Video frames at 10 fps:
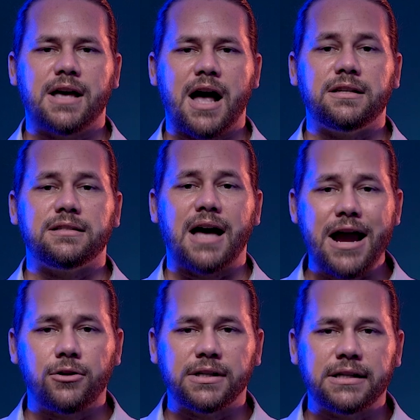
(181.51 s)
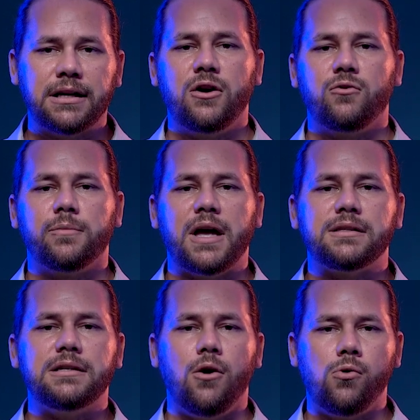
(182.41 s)
Act entirely remains
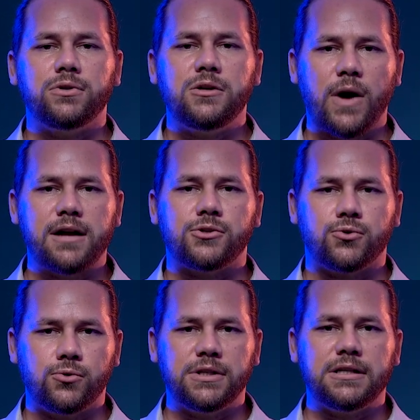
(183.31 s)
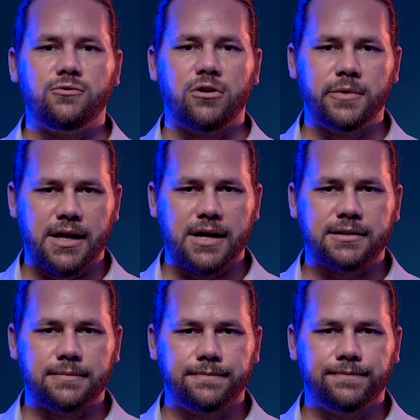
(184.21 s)
the only way to truly decriminalize
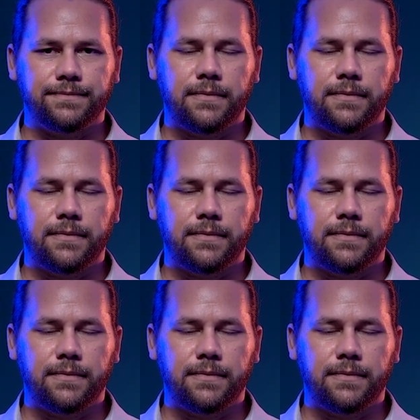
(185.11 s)
it.